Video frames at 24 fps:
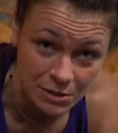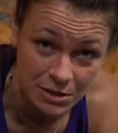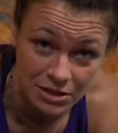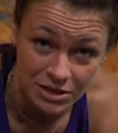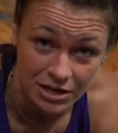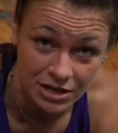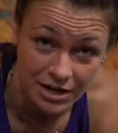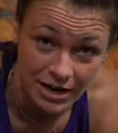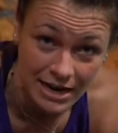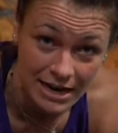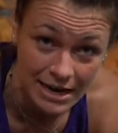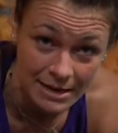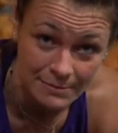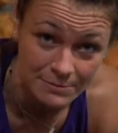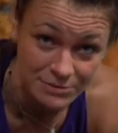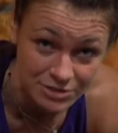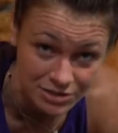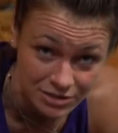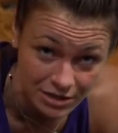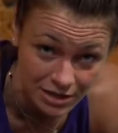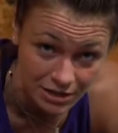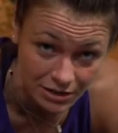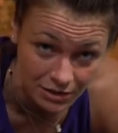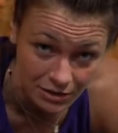with your
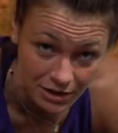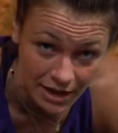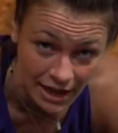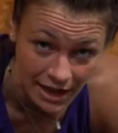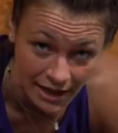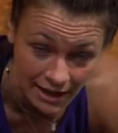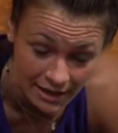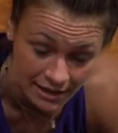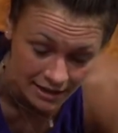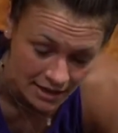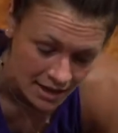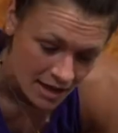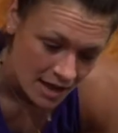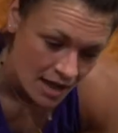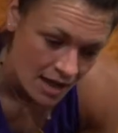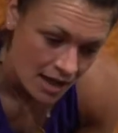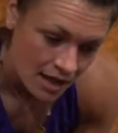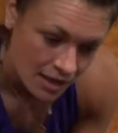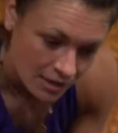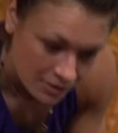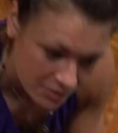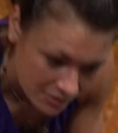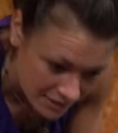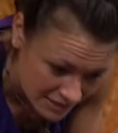hamstring, okay?
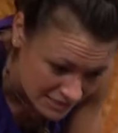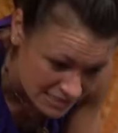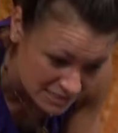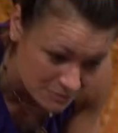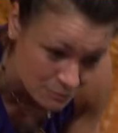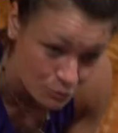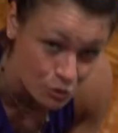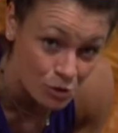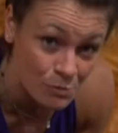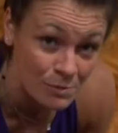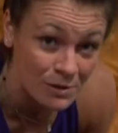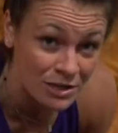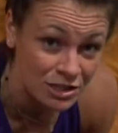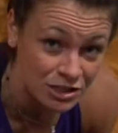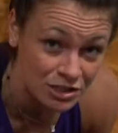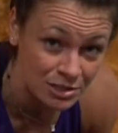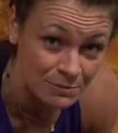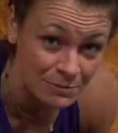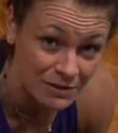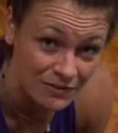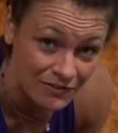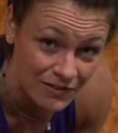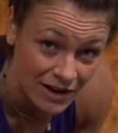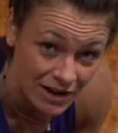This movement should
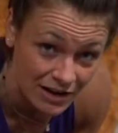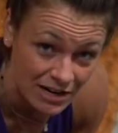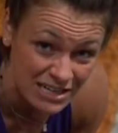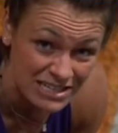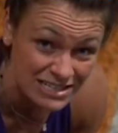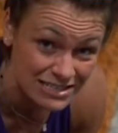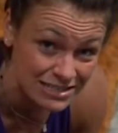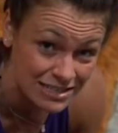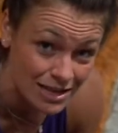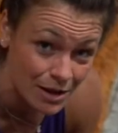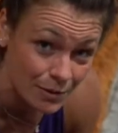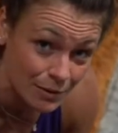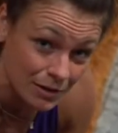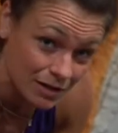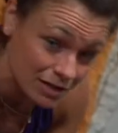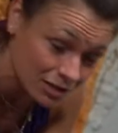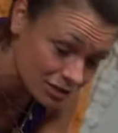be very slow and